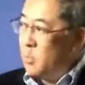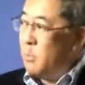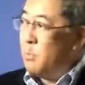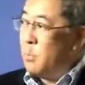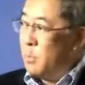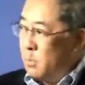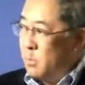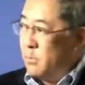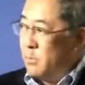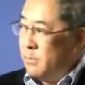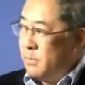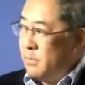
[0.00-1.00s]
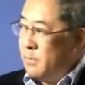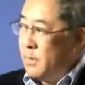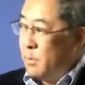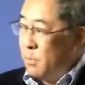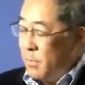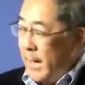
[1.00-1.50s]
to improve
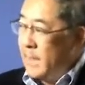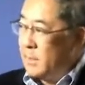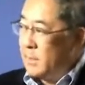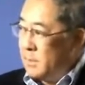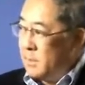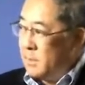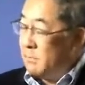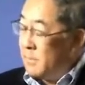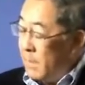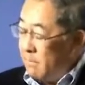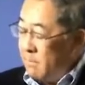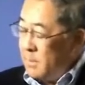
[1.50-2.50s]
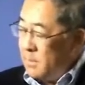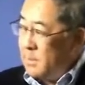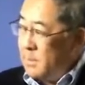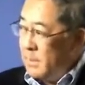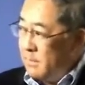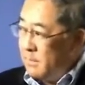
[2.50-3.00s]
the practices of
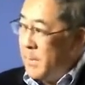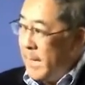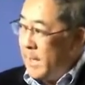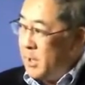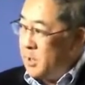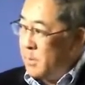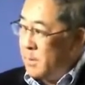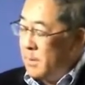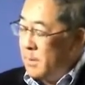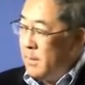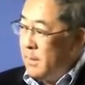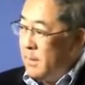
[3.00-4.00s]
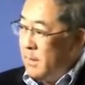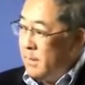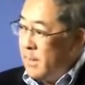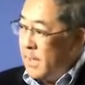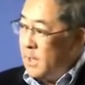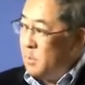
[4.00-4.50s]
governance and of management.
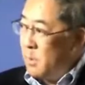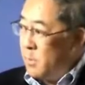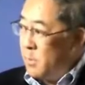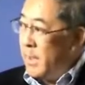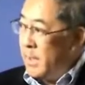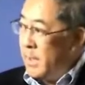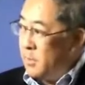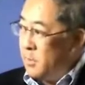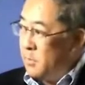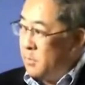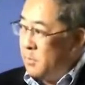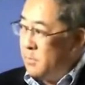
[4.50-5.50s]
And that's what we ought to do.